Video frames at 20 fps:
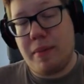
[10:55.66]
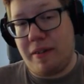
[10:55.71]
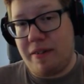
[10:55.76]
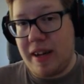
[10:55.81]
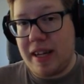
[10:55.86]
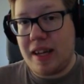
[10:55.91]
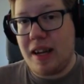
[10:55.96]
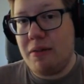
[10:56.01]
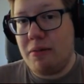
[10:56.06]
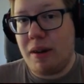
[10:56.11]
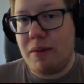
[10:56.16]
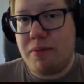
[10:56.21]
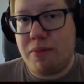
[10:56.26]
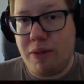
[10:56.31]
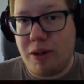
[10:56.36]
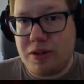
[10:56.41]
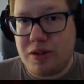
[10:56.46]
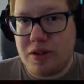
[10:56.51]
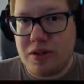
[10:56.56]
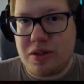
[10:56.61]
But thank everyone
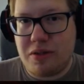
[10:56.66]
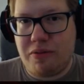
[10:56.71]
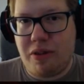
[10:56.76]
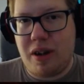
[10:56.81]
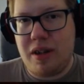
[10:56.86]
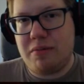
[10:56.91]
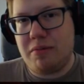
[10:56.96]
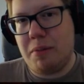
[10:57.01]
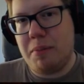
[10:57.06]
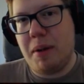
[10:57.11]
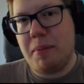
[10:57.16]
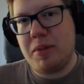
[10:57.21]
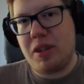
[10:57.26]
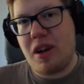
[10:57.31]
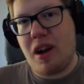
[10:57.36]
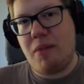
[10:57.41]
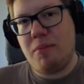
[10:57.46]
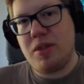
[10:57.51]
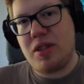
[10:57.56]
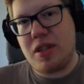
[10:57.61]
for watching so far. And
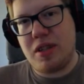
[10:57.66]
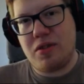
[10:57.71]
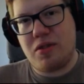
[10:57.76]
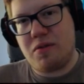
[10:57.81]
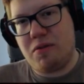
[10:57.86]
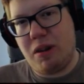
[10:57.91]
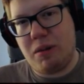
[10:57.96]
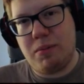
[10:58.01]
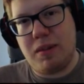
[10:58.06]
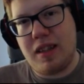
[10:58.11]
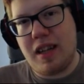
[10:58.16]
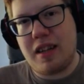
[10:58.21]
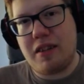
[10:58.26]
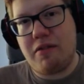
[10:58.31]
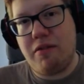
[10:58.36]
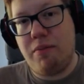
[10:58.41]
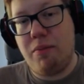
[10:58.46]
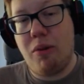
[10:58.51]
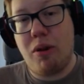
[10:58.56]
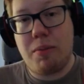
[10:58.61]
remember to comment, just subscribe,
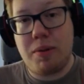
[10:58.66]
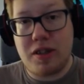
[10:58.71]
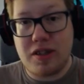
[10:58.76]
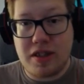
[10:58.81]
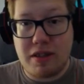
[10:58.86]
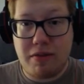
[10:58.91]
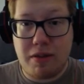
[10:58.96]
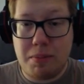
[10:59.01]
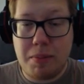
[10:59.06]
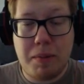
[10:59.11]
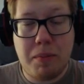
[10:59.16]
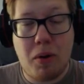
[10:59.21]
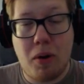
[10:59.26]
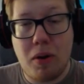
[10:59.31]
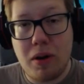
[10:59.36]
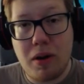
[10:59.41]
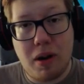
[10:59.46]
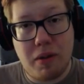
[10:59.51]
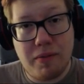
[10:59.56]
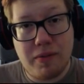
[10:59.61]
like for more, because there will be
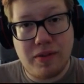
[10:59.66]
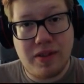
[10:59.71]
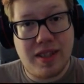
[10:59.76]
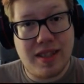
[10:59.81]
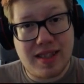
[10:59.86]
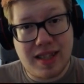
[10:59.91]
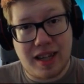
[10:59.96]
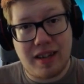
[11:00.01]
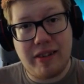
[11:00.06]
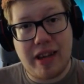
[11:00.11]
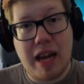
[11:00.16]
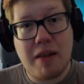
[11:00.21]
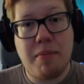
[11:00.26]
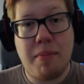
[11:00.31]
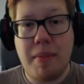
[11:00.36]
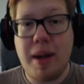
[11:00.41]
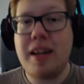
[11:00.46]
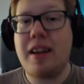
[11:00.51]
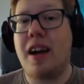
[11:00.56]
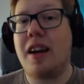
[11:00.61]
more of this kind of
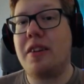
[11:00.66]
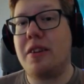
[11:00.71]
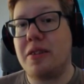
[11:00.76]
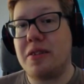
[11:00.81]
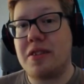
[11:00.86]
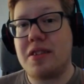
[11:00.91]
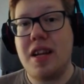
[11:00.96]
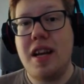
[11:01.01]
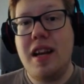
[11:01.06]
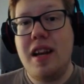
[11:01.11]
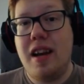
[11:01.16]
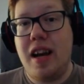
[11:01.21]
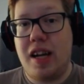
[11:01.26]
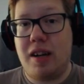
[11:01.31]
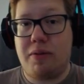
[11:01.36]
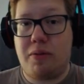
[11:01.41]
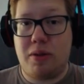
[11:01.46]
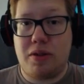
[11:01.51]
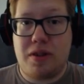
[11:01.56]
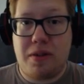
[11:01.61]
game, many others.
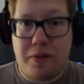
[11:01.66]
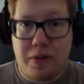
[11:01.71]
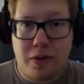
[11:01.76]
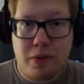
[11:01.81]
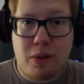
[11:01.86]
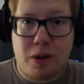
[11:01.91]
And of course, if